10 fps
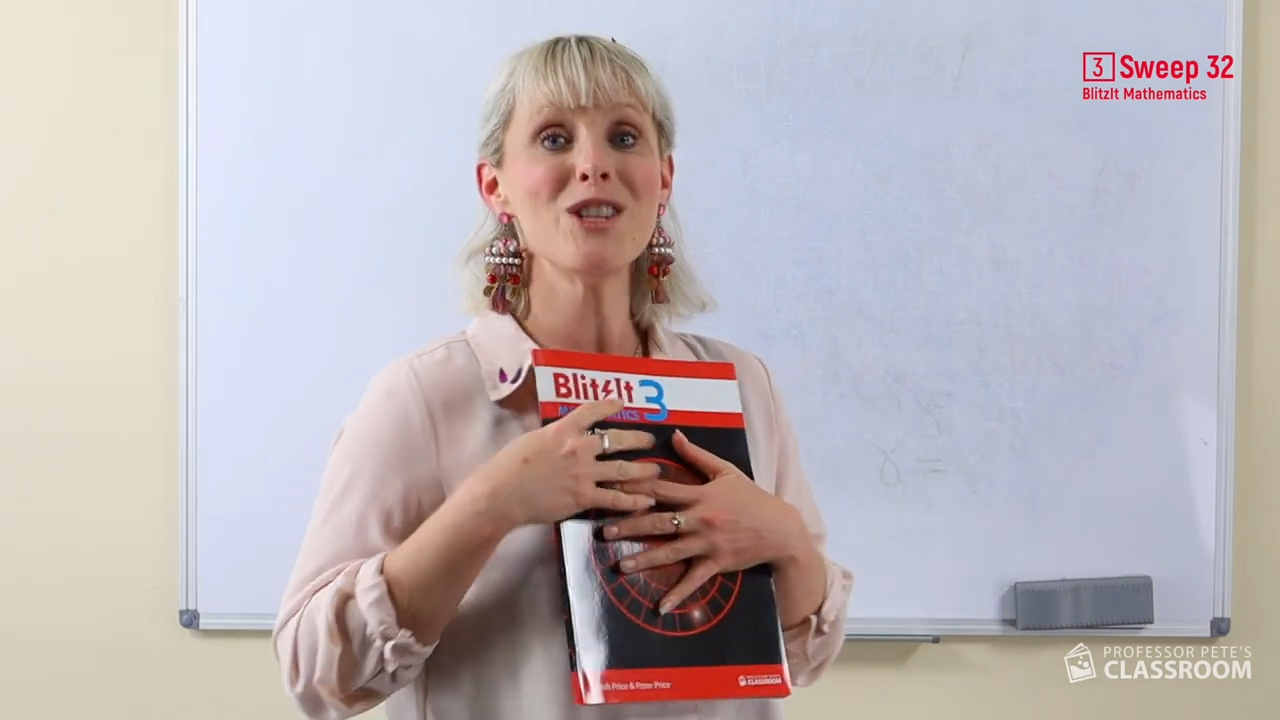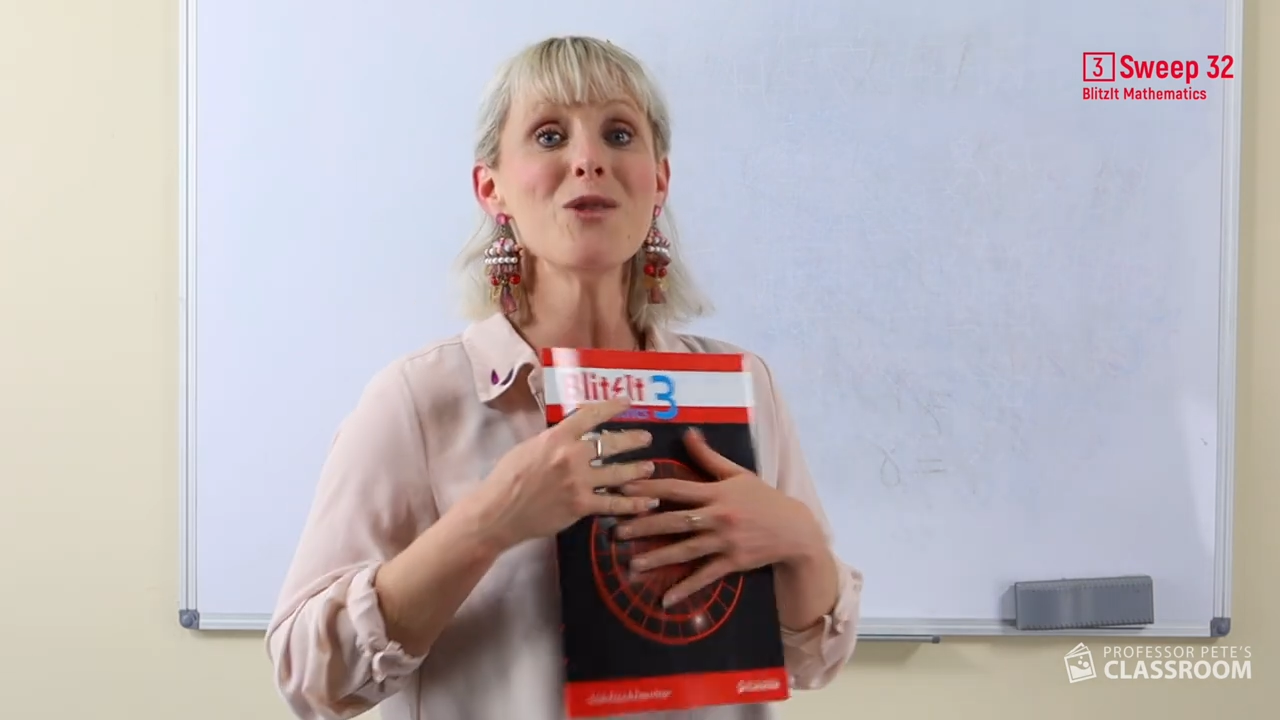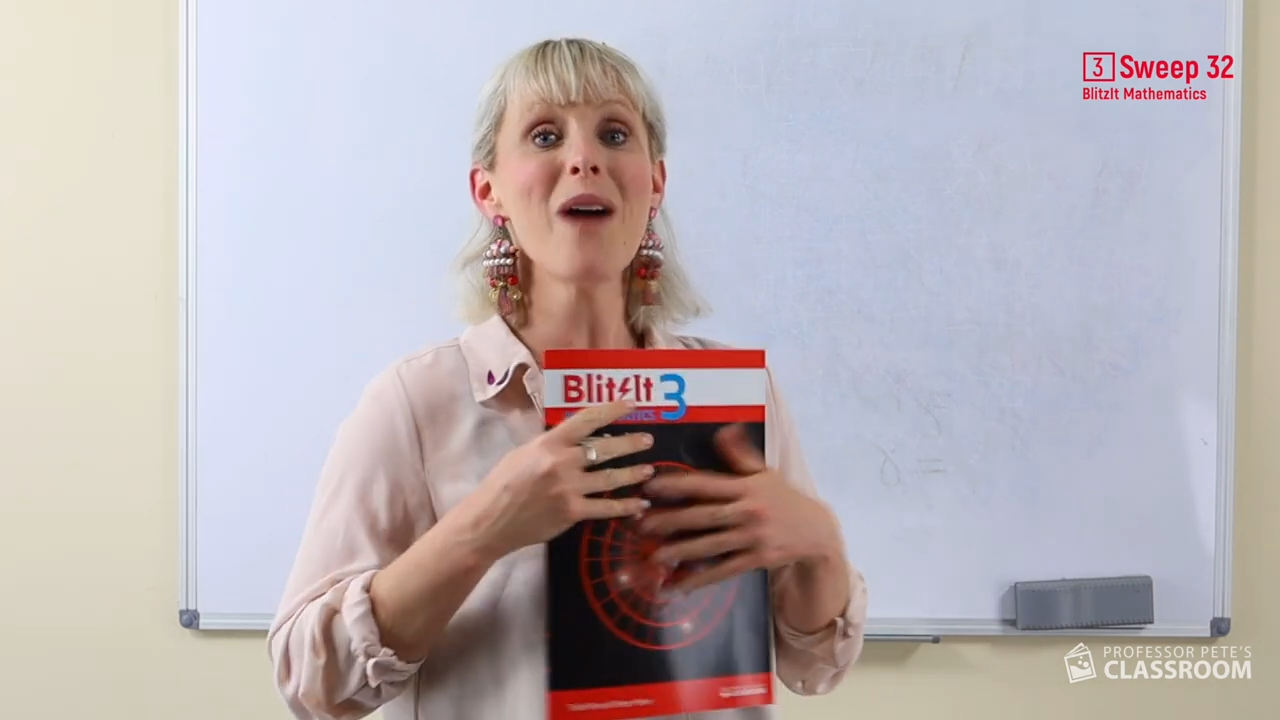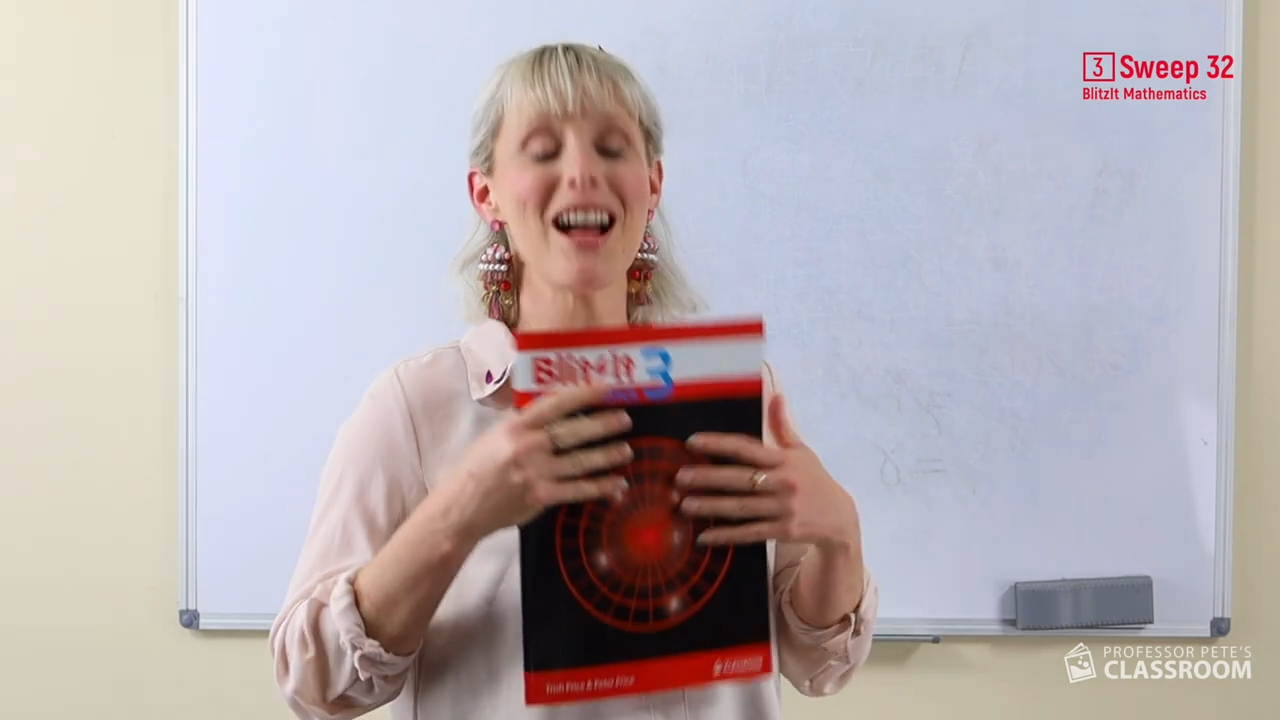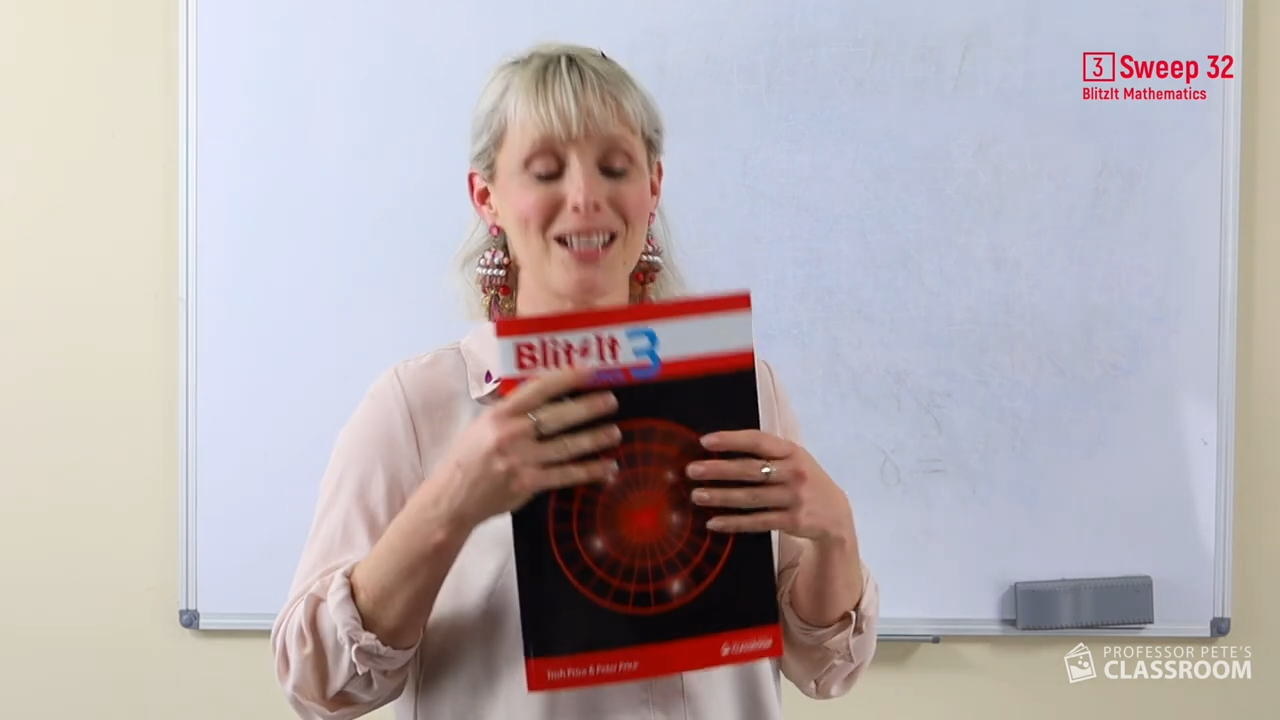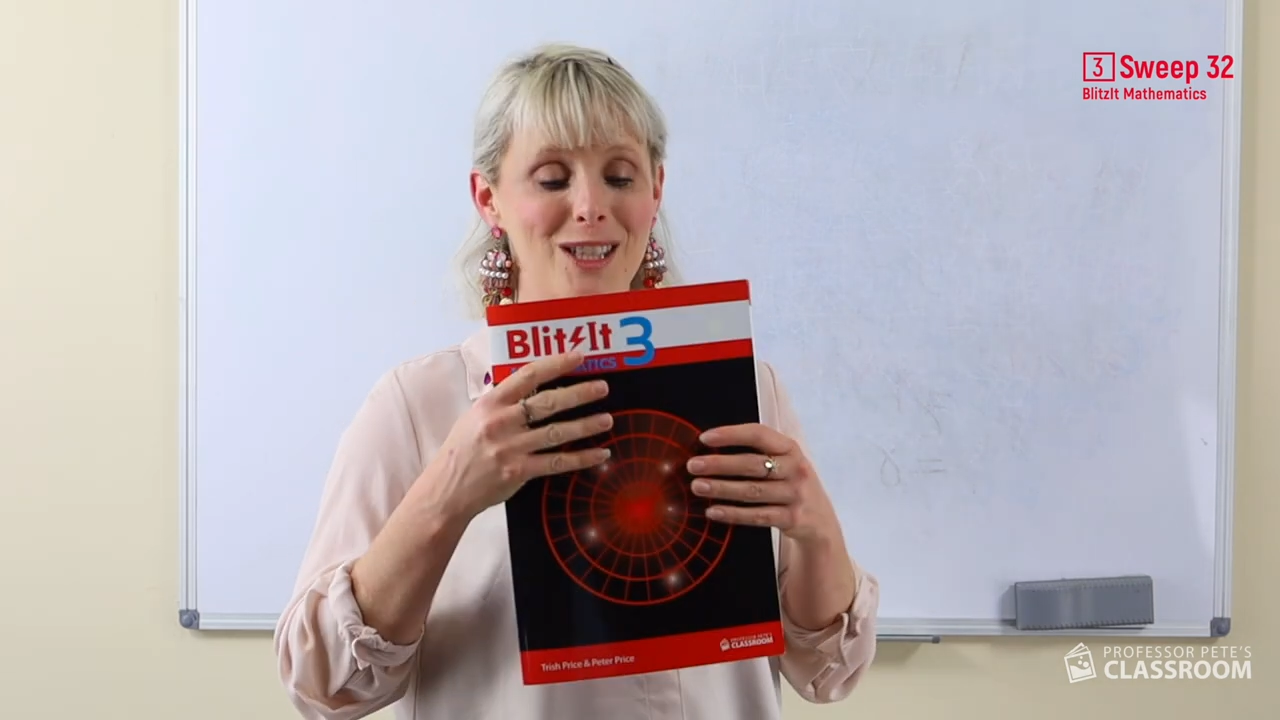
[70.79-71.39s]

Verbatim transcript: you are